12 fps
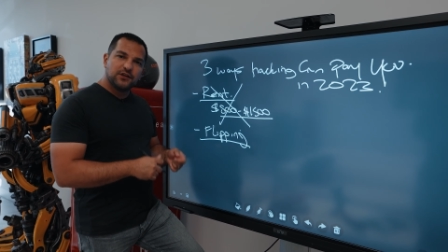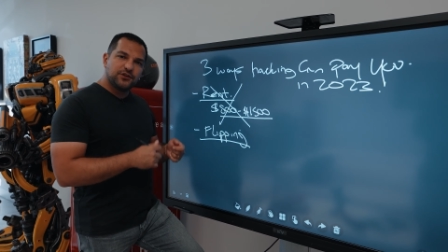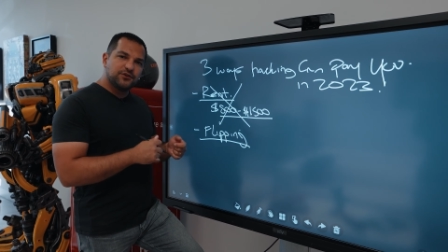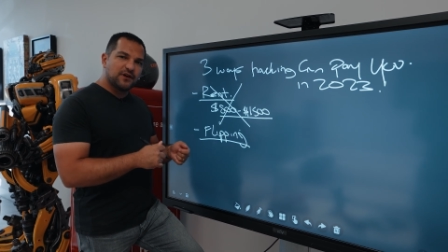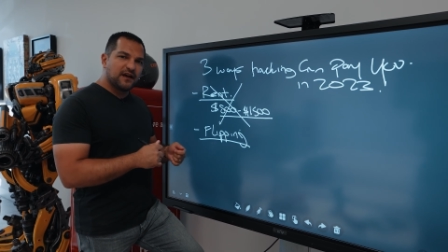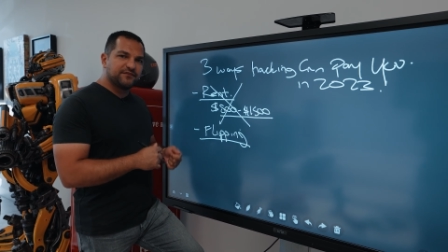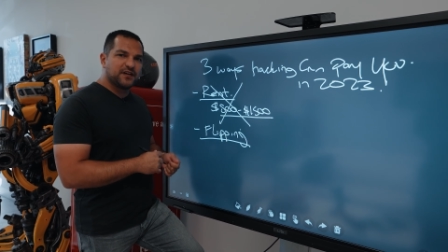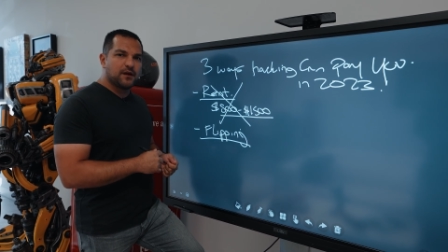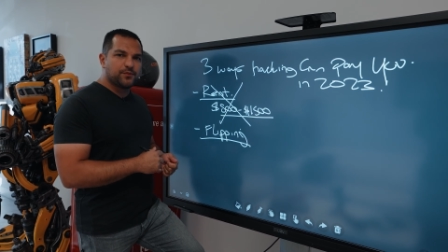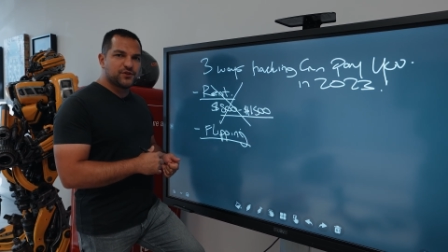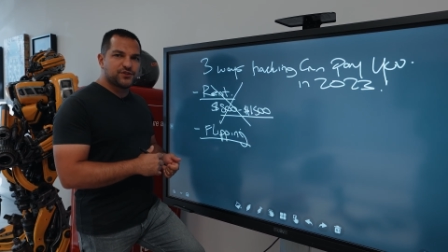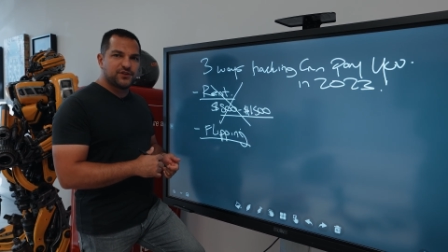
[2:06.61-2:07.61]
you have an
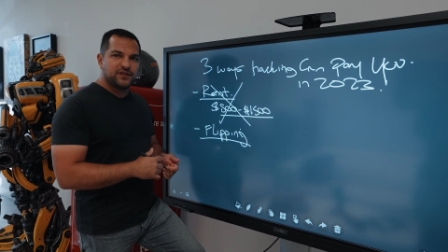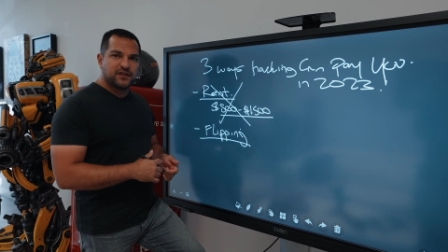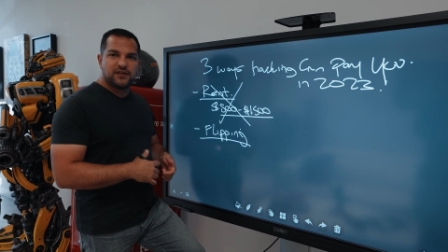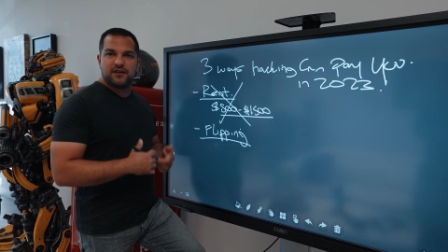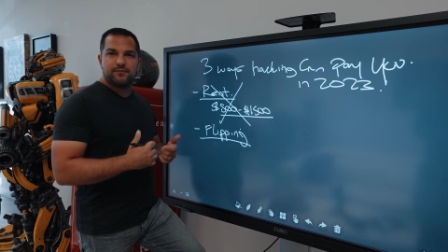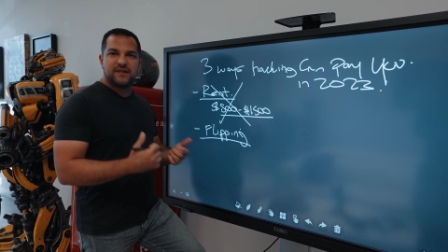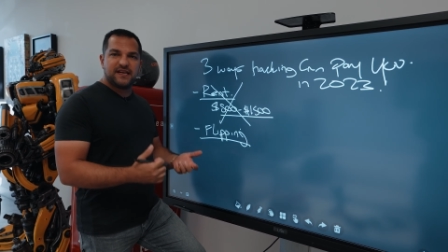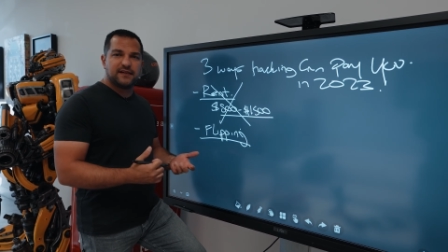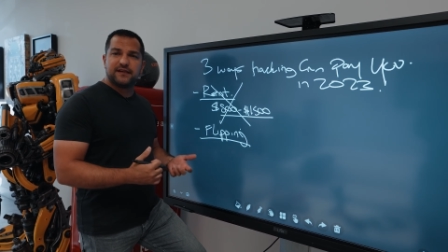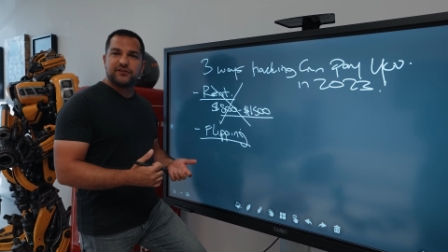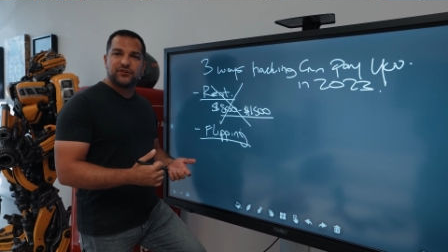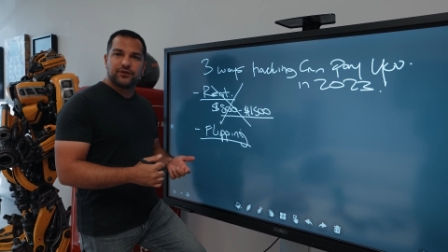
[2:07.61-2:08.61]
opportunity to
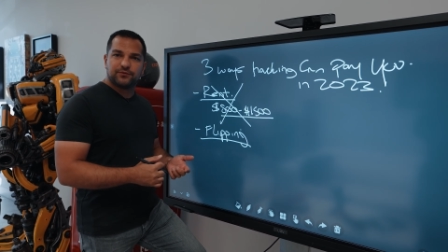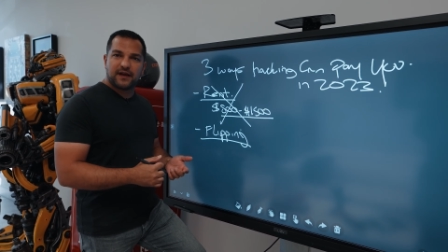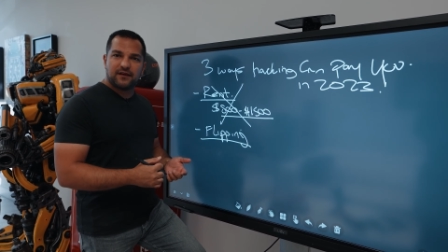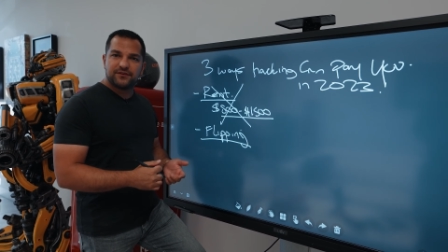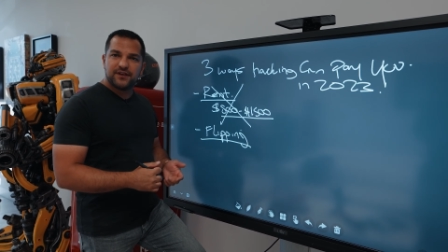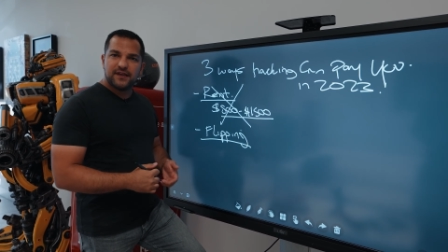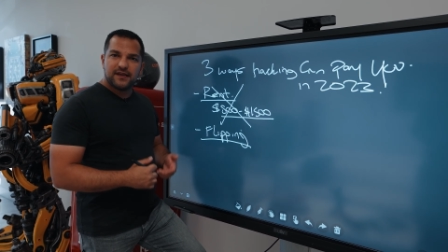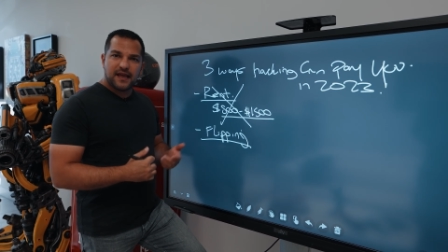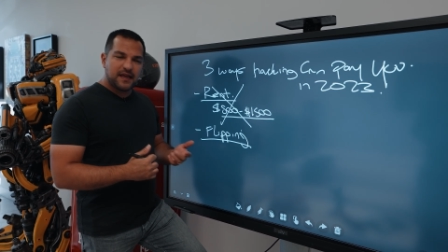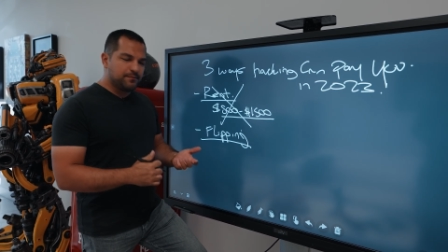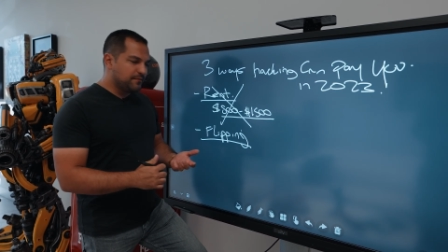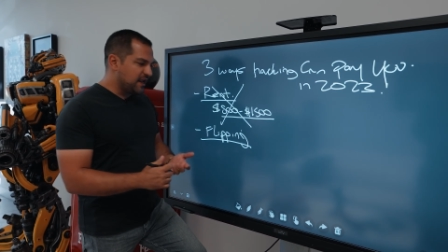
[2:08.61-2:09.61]
immediately turn around
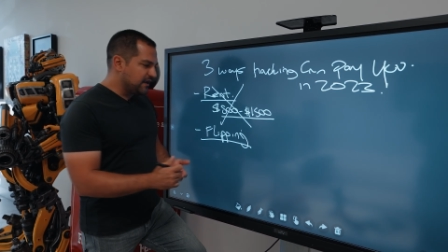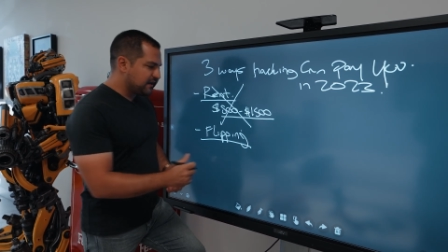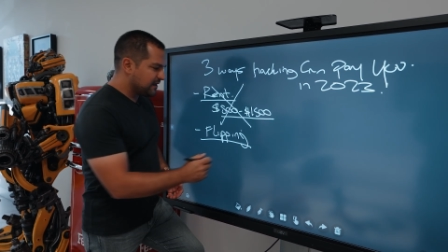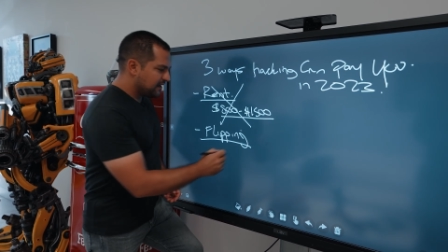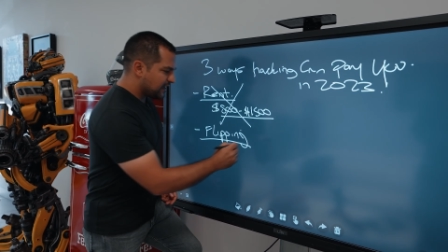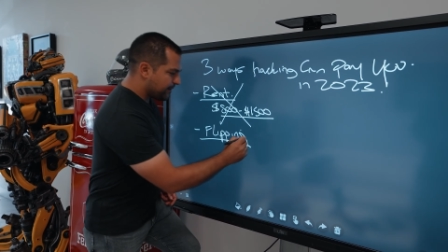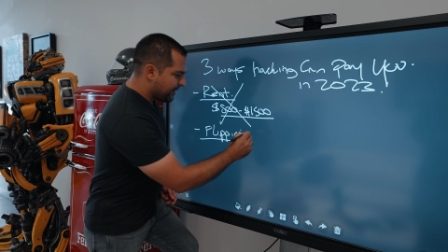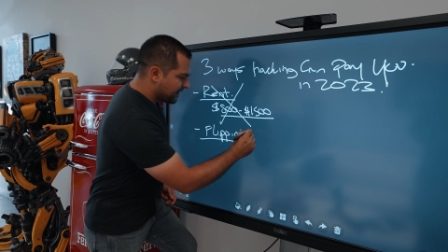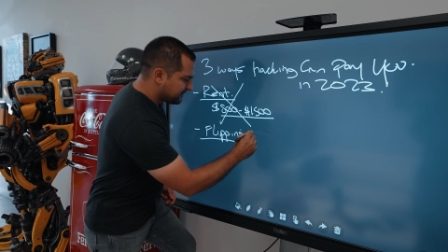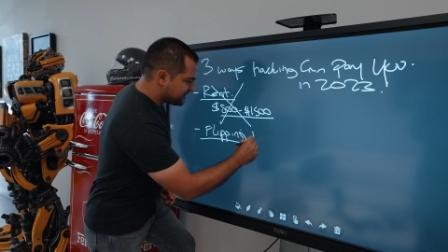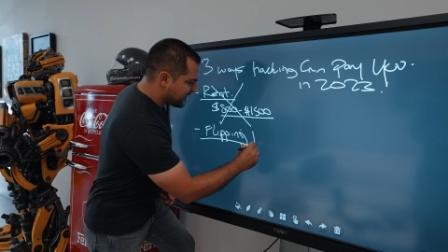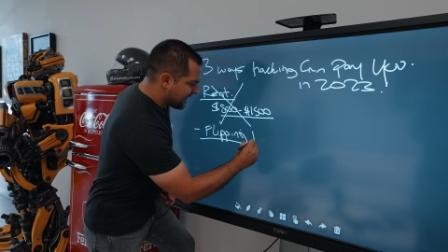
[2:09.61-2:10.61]
and make
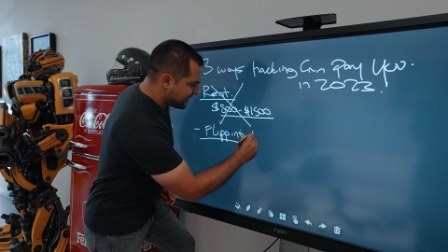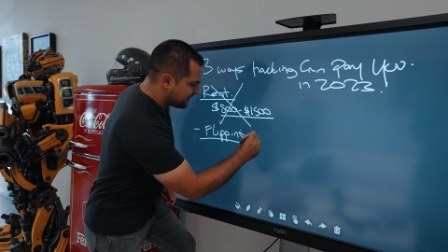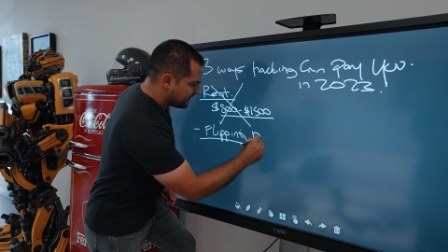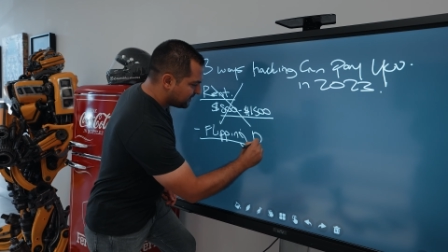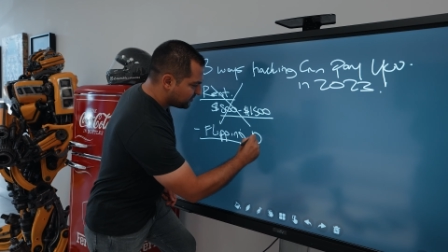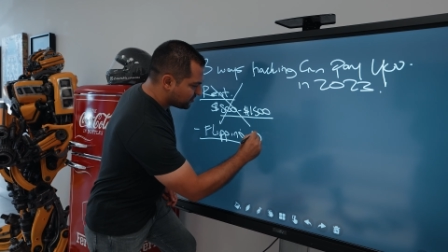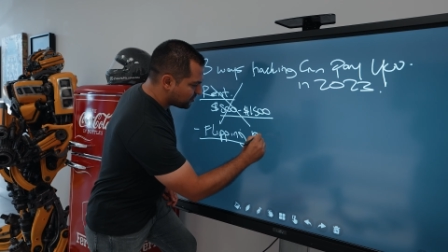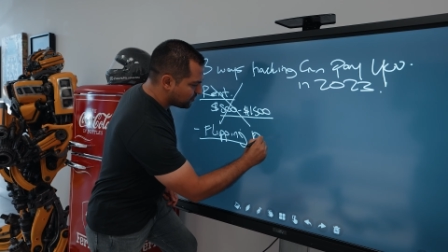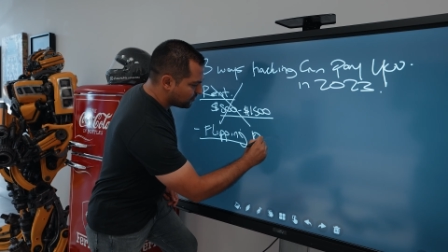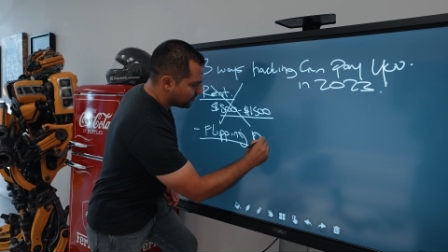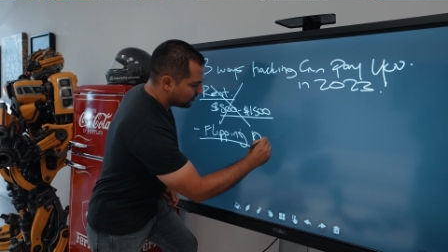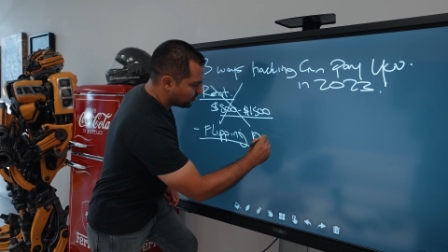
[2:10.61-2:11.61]
about ten
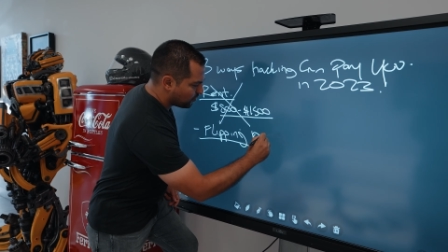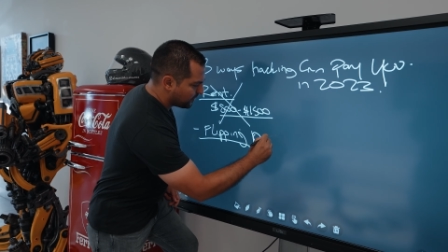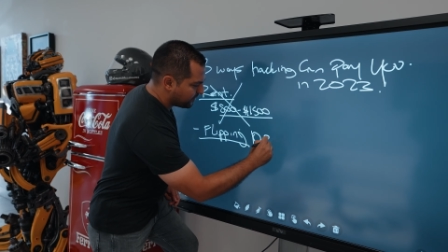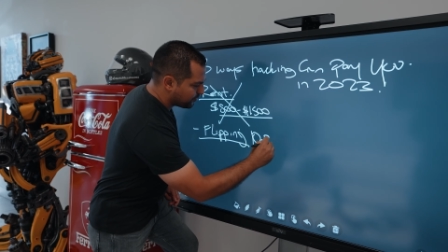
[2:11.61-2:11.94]
to twenty